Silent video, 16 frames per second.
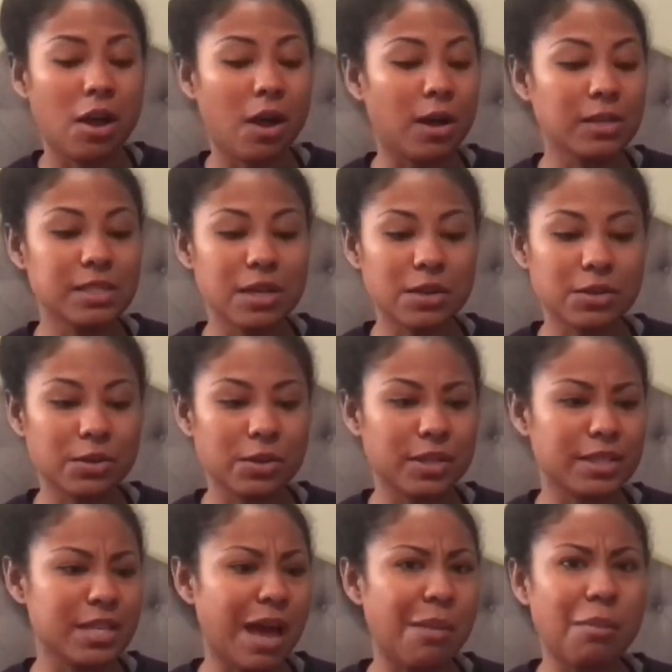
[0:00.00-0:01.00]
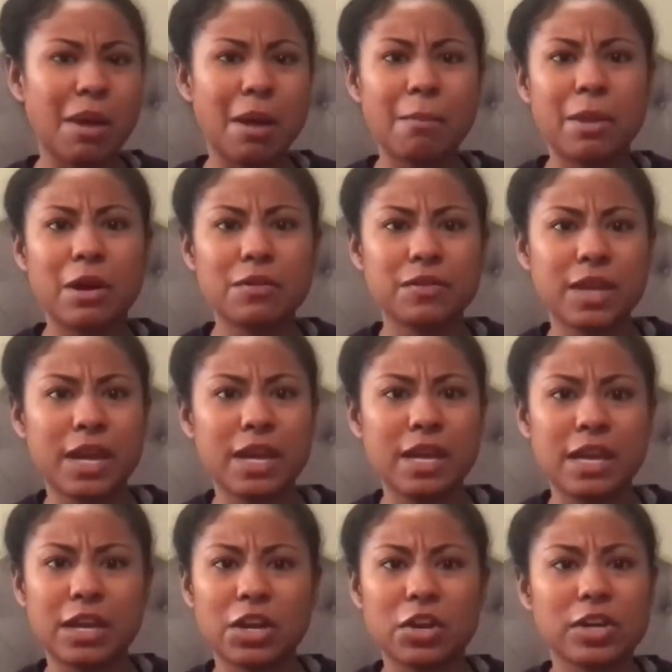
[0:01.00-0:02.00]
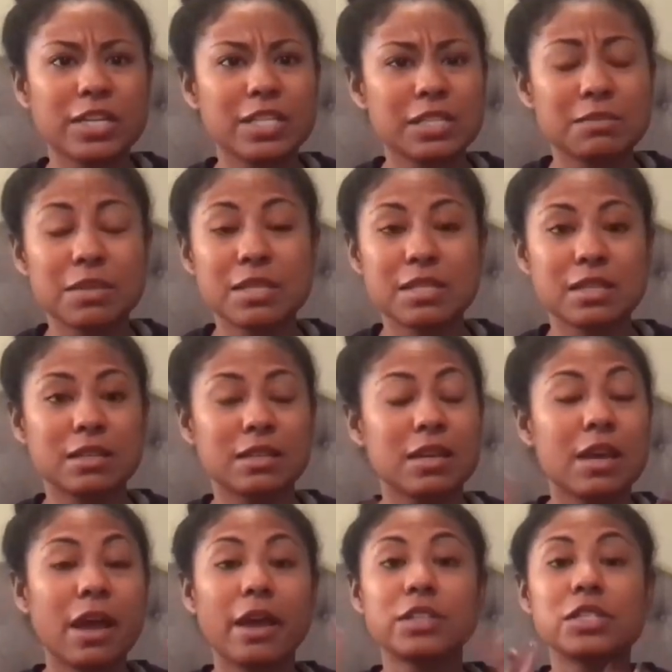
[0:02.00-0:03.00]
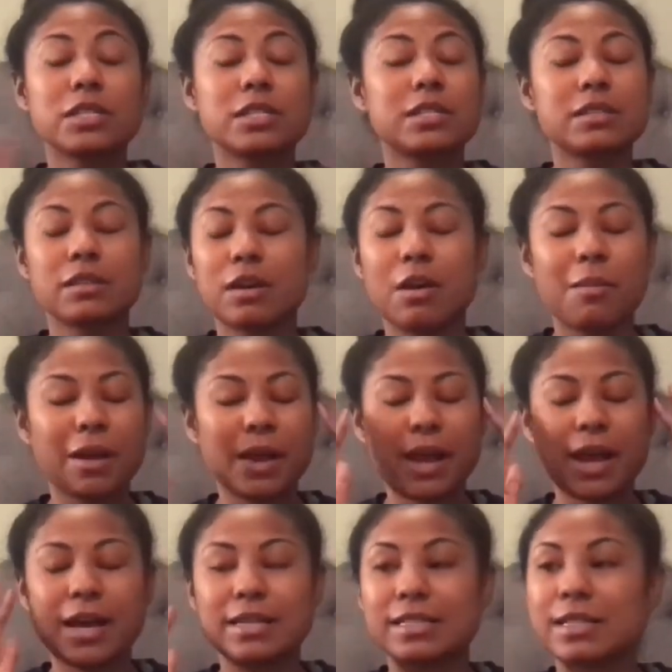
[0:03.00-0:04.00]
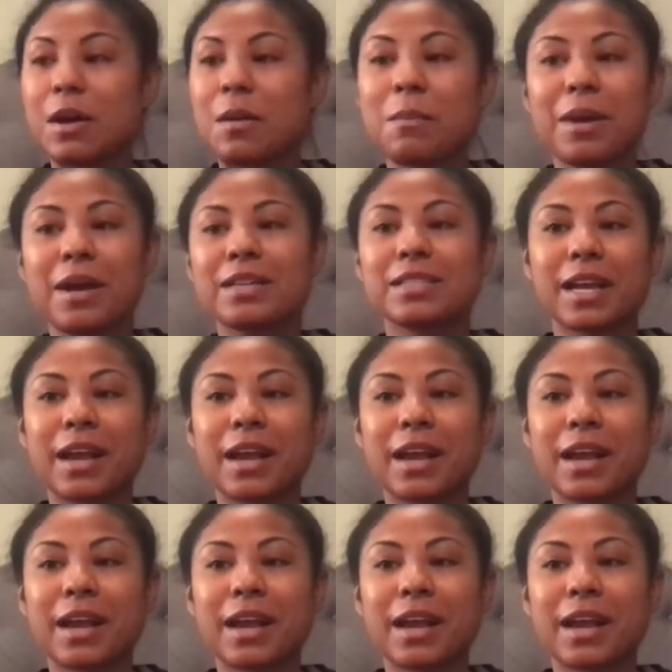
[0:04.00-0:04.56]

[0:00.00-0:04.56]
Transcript: Also, during the time of my birthday and Christmas and just, oh my God, so much.